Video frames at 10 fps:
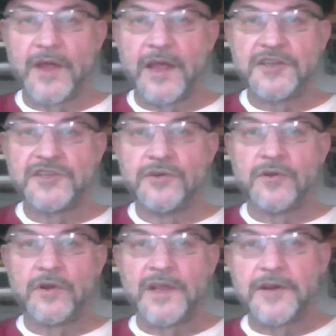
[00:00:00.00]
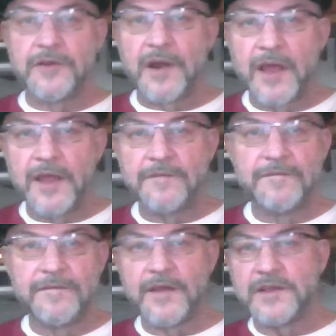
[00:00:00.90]
sooner or later in
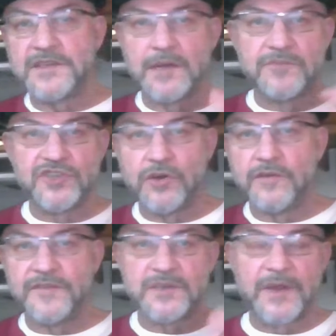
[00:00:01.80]
life, some Jehovah's